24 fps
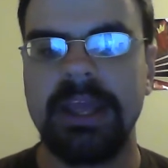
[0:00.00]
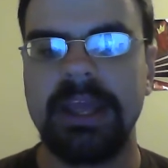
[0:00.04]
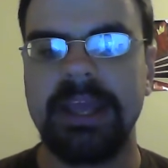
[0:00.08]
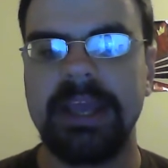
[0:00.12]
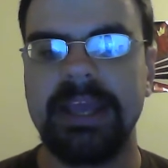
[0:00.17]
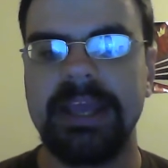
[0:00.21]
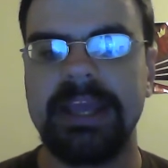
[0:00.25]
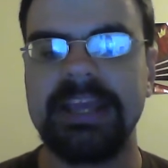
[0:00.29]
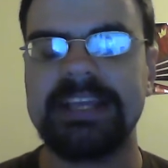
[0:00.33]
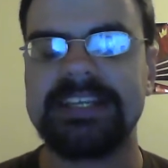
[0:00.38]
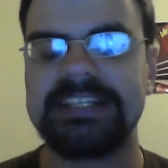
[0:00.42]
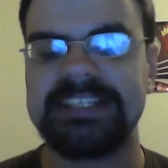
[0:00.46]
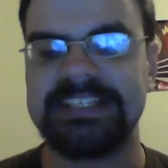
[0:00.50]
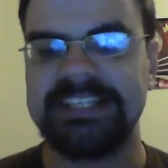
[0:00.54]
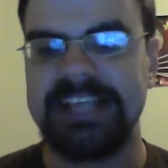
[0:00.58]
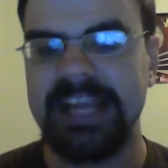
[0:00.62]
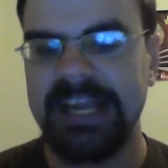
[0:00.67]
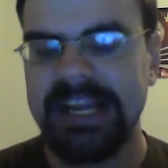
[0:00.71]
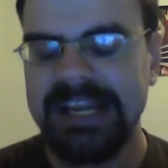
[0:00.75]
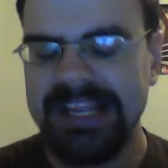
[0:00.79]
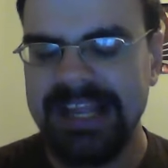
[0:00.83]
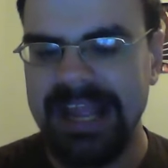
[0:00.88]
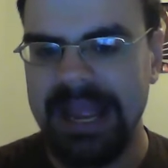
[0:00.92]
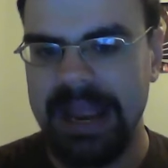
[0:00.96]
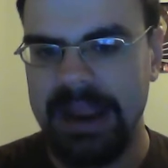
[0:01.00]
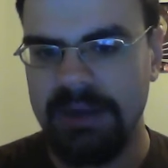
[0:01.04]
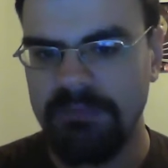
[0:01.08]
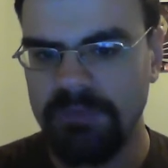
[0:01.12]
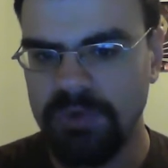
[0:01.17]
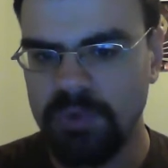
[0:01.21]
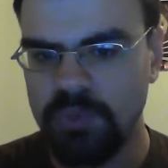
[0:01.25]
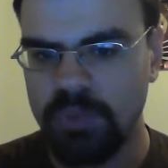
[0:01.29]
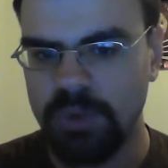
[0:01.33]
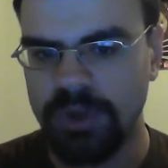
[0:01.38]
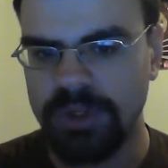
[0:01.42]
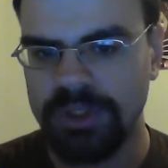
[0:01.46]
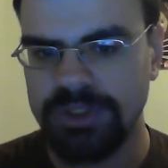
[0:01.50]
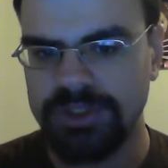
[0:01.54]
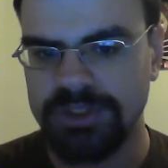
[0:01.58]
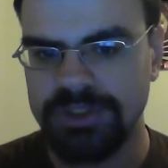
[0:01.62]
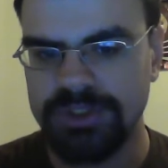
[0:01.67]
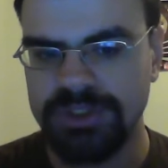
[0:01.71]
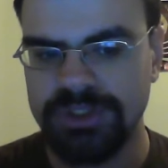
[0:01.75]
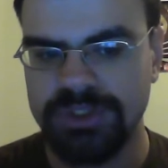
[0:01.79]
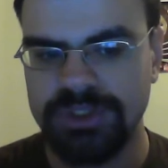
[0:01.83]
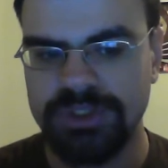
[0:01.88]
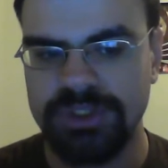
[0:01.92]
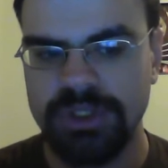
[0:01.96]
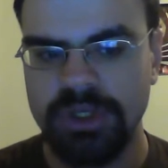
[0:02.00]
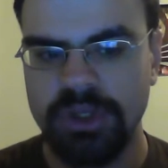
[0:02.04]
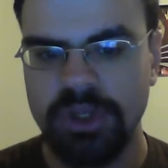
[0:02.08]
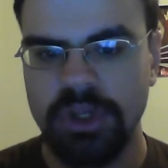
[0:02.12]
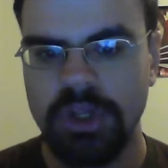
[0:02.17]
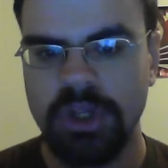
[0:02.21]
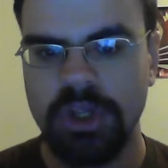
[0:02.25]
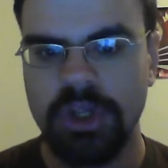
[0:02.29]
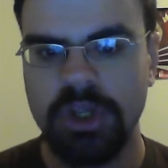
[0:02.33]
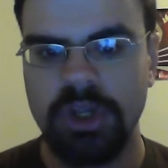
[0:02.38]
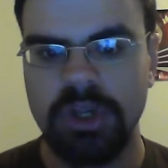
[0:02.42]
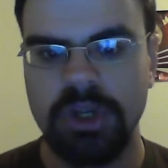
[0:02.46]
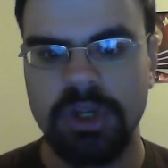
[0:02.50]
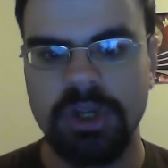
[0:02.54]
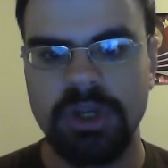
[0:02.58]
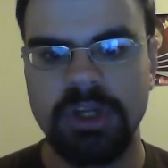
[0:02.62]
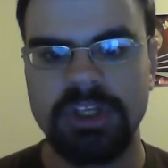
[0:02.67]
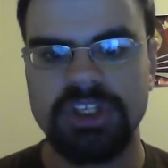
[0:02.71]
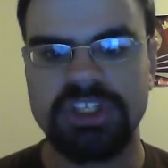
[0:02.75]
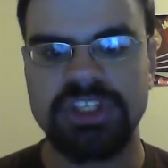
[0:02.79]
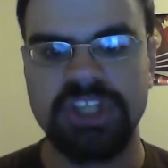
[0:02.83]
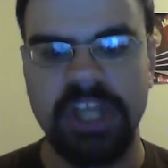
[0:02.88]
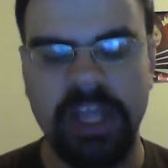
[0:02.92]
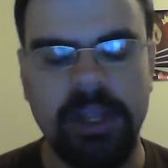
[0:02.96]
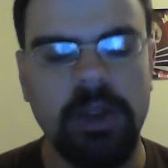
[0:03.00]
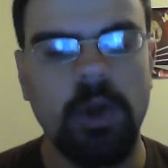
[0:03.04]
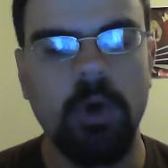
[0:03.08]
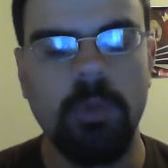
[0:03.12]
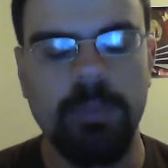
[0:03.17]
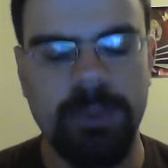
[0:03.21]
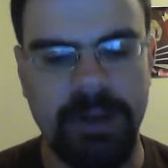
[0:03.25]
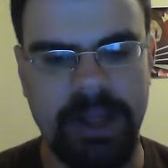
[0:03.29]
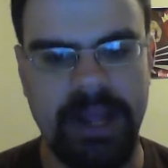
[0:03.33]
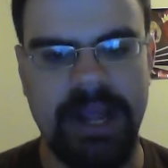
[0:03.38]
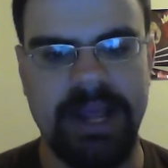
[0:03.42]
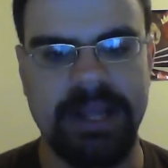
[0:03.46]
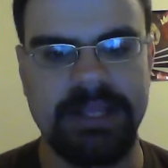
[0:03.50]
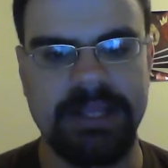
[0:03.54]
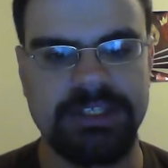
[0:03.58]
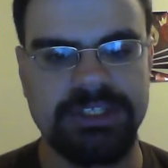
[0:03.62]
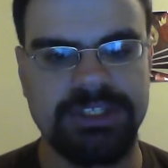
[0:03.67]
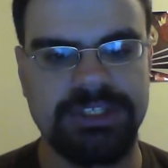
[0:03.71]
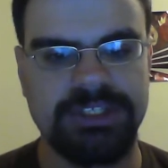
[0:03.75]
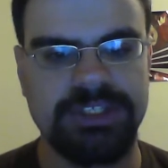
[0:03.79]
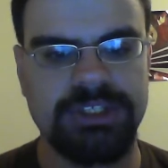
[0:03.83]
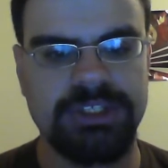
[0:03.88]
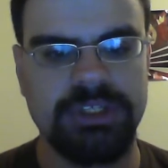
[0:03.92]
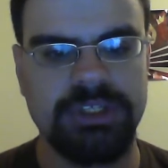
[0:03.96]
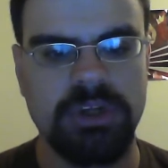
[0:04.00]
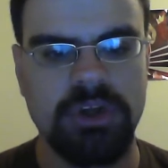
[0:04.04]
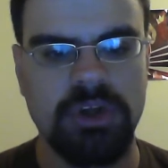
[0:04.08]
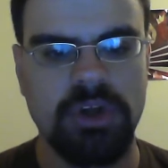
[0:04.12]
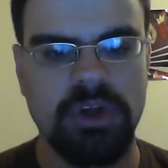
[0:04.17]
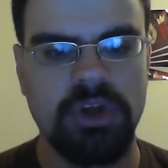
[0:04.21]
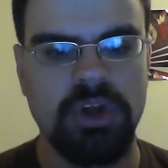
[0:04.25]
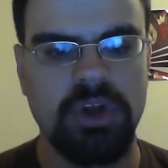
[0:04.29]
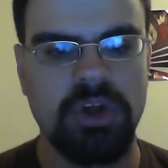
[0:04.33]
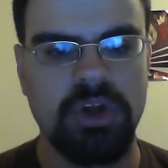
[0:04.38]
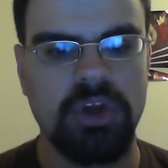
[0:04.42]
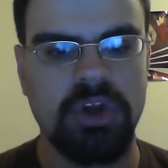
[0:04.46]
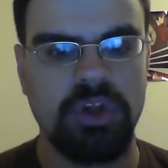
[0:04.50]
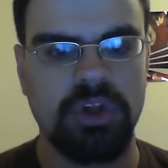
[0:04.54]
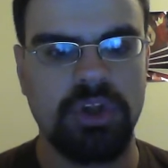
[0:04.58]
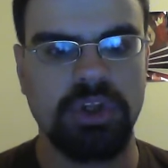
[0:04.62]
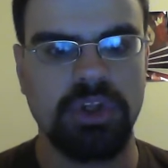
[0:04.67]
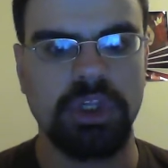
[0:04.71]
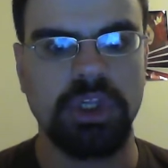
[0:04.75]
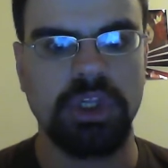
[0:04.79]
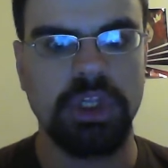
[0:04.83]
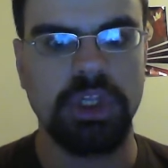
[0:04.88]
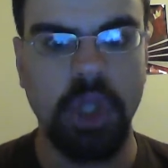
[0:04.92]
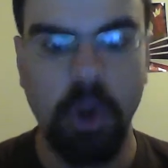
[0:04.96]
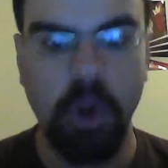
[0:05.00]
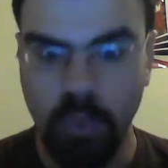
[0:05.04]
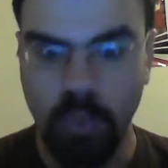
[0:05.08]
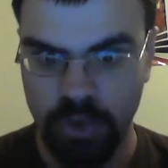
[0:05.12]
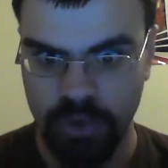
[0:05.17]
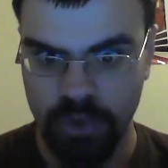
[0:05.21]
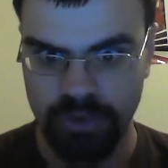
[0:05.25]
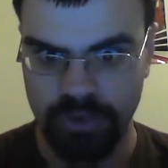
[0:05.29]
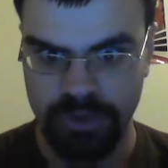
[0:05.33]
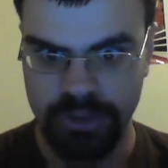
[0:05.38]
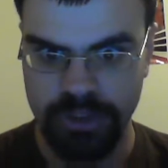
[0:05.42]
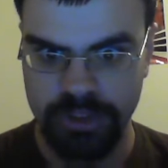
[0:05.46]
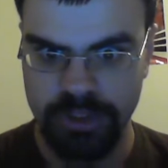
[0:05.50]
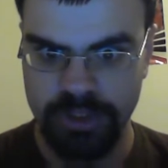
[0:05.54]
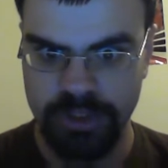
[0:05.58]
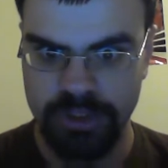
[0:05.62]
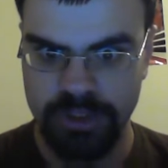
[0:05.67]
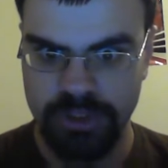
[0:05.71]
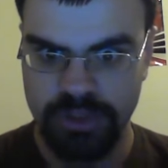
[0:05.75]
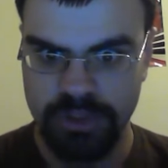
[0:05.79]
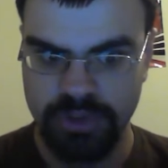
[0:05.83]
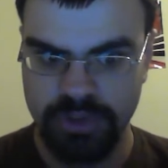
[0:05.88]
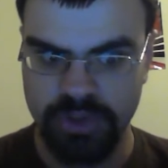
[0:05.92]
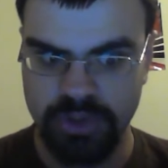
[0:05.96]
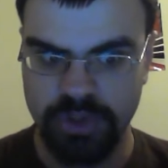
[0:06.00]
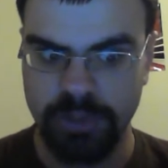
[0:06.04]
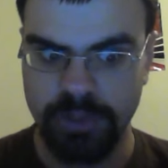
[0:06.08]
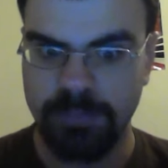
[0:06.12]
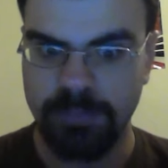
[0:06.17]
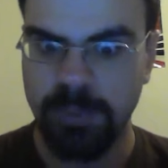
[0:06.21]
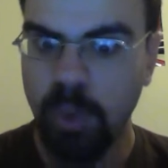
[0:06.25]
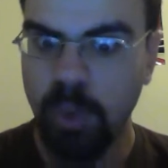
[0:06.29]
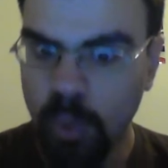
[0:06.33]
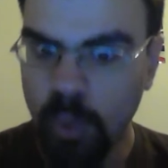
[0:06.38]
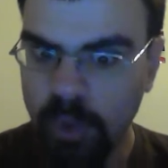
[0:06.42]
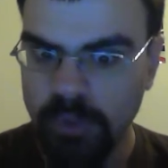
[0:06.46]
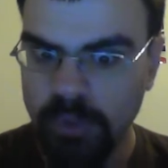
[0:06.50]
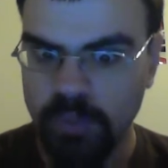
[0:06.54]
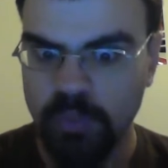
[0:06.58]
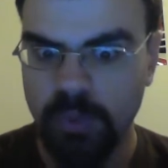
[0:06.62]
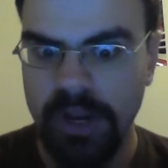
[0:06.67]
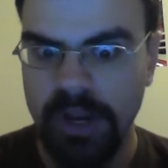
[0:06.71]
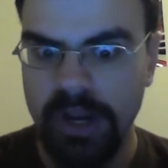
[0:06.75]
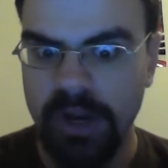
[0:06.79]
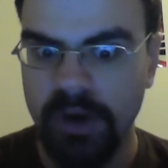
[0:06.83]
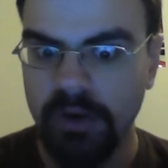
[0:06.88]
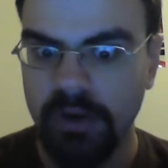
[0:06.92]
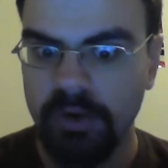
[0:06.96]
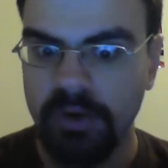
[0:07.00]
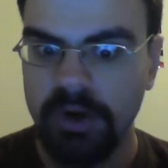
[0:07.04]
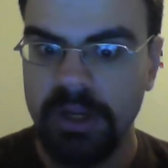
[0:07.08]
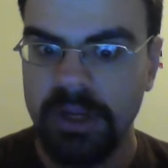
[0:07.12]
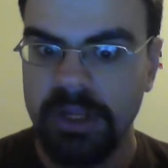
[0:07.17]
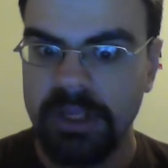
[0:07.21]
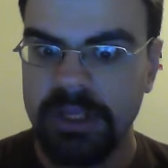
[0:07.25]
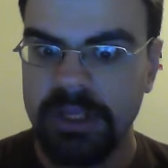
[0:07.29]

he's getting everyone's psychopaths lowered to the point where